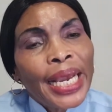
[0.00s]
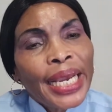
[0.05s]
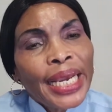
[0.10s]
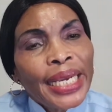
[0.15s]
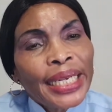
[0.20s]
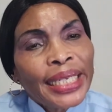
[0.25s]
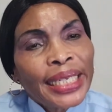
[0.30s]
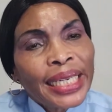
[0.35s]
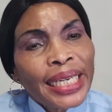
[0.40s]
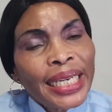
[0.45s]

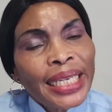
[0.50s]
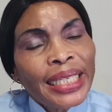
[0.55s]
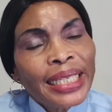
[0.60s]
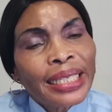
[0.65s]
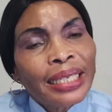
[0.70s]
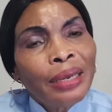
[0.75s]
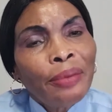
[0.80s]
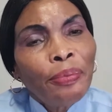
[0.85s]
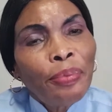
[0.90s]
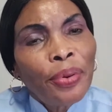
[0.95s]
It is
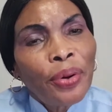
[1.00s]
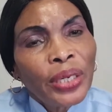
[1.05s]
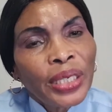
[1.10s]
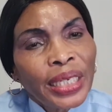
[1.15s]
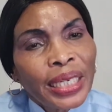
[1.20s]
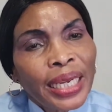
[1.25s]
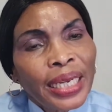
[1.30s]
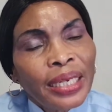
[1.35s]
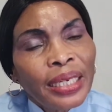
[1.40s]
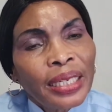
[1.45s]

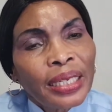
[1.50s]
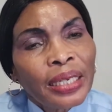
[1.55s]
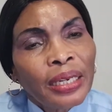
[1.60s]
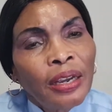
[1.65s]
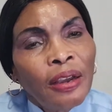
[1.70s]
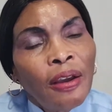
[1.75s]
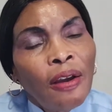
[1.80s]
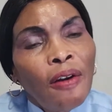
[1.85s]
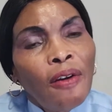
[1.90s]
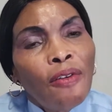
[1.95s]
important
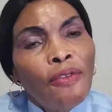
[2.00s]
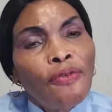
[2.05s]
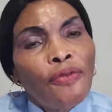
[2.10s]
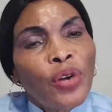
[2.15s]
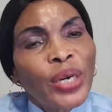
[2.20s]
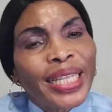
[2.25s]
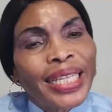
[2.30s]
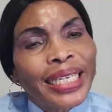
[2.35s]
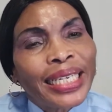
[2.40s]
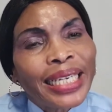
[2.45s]

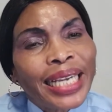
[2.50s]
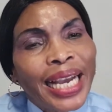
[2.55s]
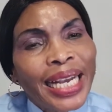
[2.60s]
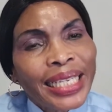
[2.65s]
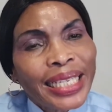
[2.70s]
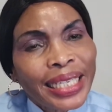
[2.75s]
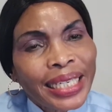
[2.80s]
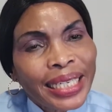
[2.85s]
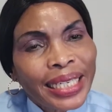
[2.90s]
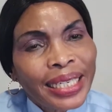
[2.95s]
for the
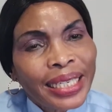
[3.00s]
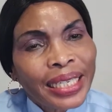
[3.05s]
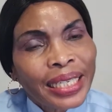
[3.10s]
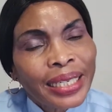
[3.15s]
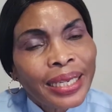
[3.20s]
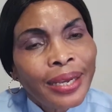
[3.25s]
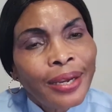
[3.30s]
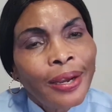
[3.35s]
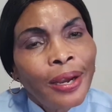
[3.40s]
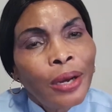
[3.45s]

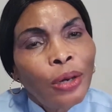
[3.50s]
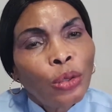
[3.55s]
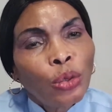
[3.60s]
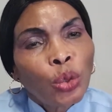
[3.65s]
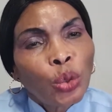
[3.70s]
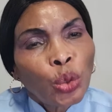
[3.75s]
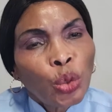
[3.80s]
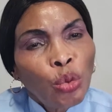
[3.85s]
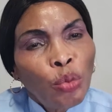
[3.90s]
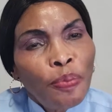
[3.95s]
testes
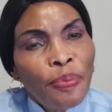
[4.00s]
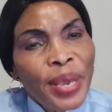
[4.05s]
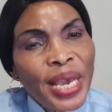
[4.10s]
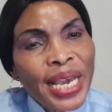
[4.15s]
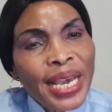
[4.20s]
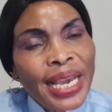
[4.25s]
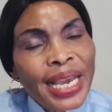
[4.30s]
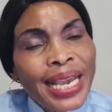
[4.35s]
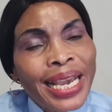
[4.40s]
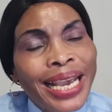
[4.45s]
to
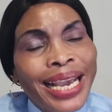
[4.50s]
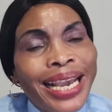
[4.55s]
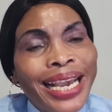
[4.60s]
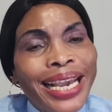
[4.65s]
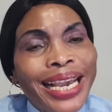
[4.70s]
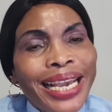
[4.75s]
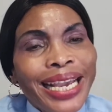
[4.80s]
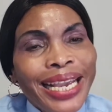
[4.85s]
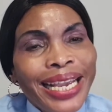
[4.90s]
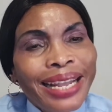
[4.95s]
be
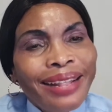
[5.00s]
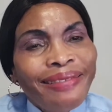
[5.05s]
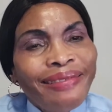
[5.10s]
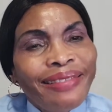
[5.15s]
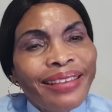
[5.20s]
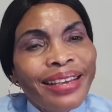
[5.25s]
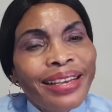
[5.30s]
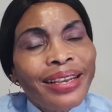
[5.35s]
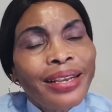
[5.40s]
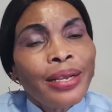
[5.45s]
in
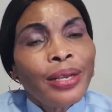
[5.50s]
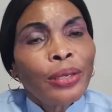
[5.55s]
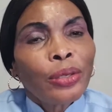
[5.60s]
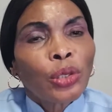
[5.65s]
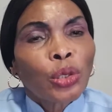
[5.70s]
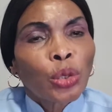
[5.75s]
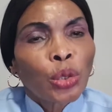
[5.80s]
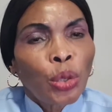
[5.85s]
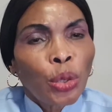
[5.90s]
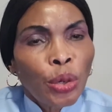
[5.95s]
the
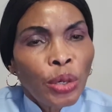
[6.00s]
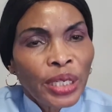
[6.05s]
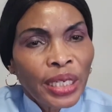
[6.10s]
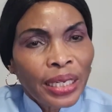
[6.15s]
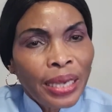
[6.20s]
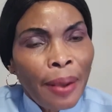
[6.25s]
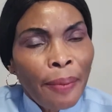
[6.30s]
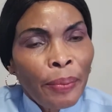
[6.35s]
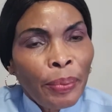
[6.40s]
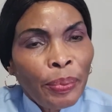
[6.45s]

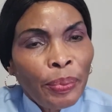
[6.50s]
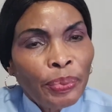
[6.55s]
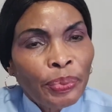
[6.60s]
scrotum.